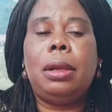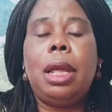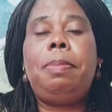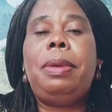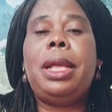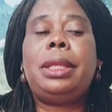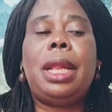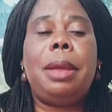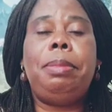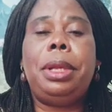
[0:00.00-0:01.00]
A place
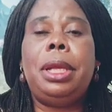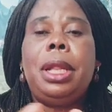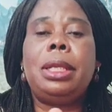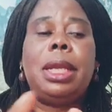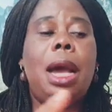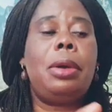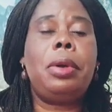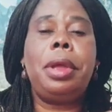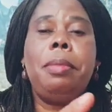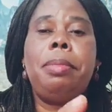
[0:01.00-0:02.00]
like Benin, they start
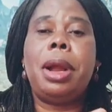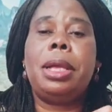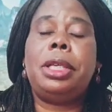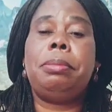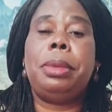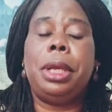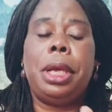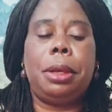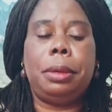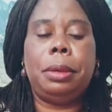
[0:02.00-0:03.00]
growing branch in
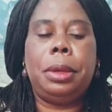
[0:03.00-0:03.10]
Benin,